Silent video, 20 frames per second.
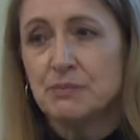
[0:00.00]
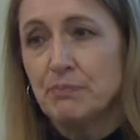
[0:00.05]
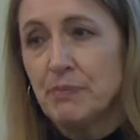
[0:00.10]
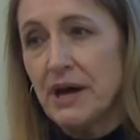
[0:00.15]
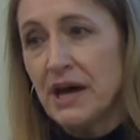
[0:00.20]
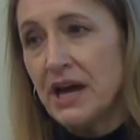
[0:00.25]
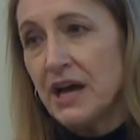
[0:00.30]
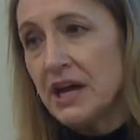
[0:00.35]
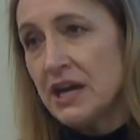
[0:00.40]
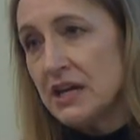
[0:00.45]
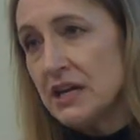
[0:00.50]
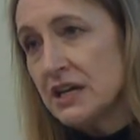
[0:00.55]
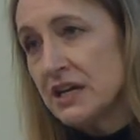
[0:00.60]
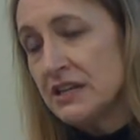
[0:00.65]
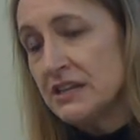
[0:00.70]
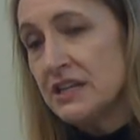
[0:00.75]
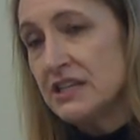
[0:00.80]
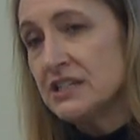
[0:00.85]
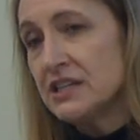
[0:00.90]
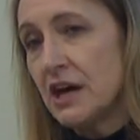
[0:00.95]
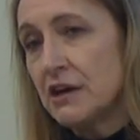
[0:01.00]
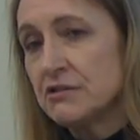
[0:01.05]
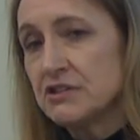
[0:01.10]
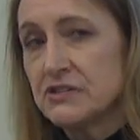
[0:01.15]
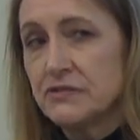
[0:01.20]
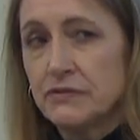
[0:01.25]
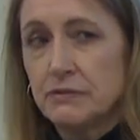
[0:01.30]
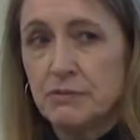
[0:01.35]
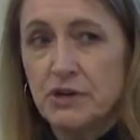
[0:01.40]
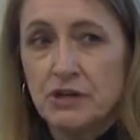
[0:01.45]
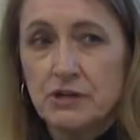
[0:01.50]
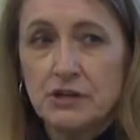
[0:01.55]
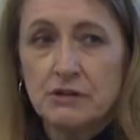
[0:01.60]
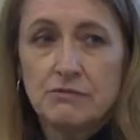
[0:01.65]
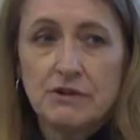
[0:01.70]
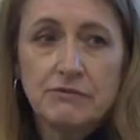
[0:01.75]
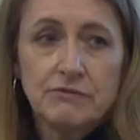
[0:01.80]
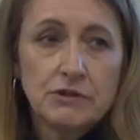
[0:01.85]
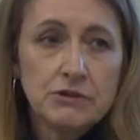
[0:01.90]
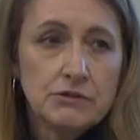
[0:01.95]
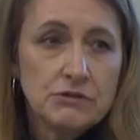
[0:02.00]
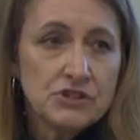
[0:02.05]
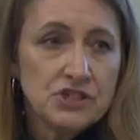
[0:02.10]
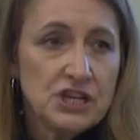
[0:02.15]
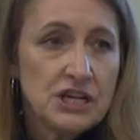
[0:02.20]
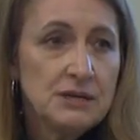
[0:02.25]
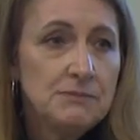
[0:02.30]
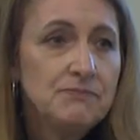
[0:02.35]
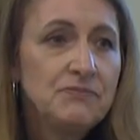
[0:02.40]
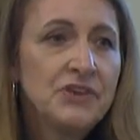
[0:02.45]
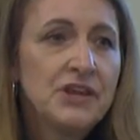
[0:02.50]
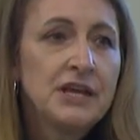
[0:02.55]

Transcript: by the Daughters of the American Revolution.